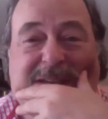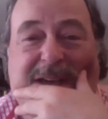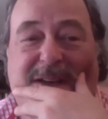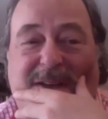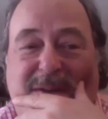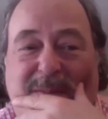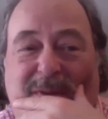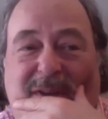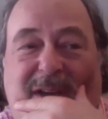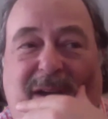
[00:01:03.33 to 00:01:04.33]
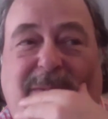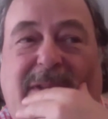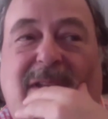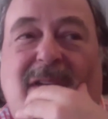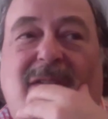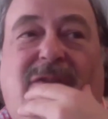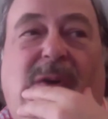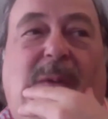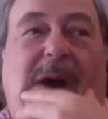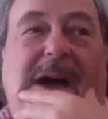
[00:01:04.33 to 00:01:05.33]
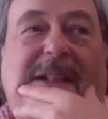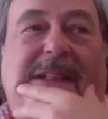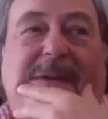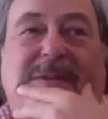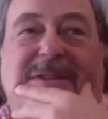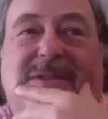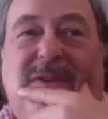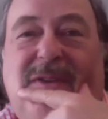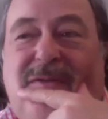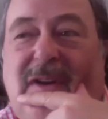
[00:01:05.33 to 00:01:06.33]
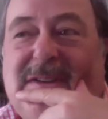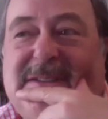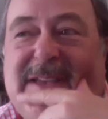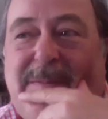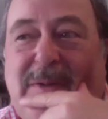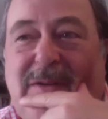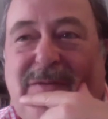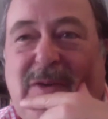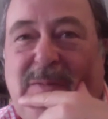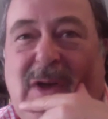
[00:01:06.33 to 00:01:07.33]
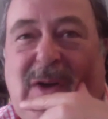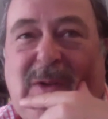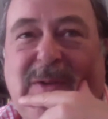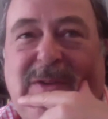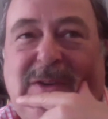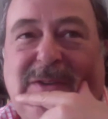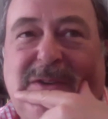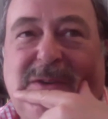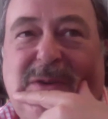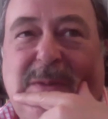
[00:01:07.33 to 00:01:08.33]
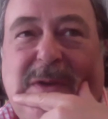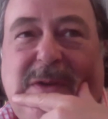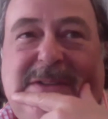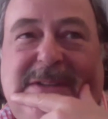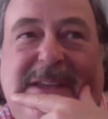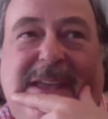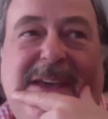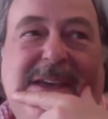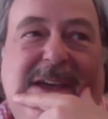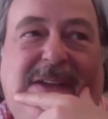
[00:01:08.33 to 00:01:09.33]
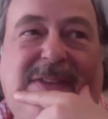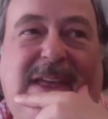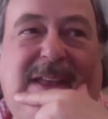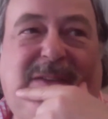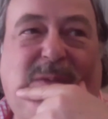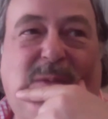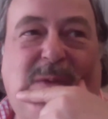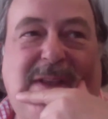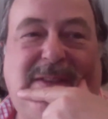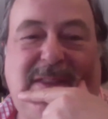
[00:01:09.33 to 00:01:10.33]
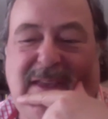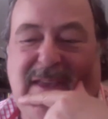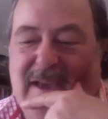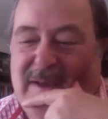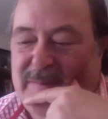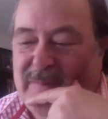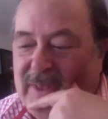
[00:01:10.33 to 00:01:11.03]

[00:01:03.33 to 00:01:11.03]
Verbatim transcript: Um, uh, I mean, for a while I was sort of very separate from the whole Doctor Who community, and then when the um,